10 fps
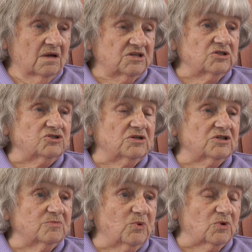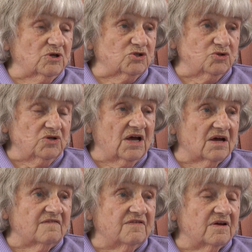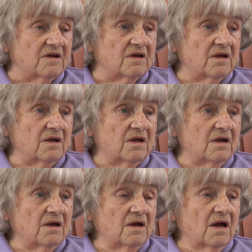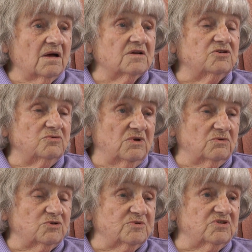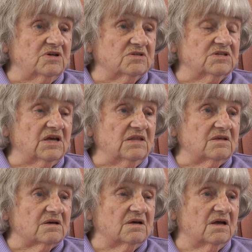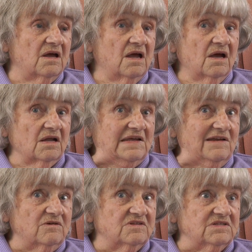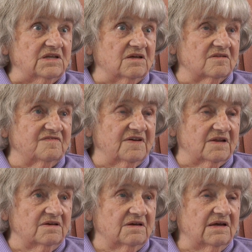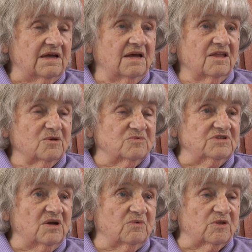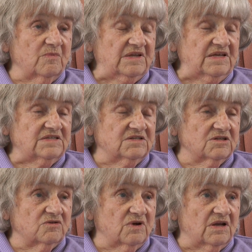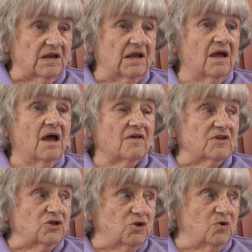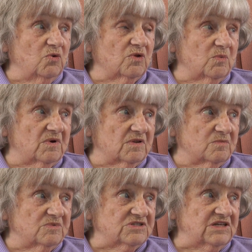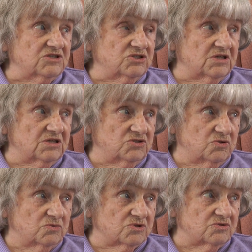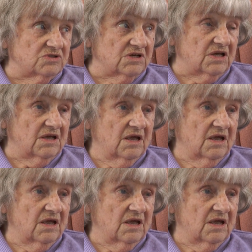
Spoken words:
10 shillings more than I should have, and 2 notes were stuck together. And he looked at the other fella that was there with him, and he'd done a grin, and they knew that one of them was 10 shillings short, you see.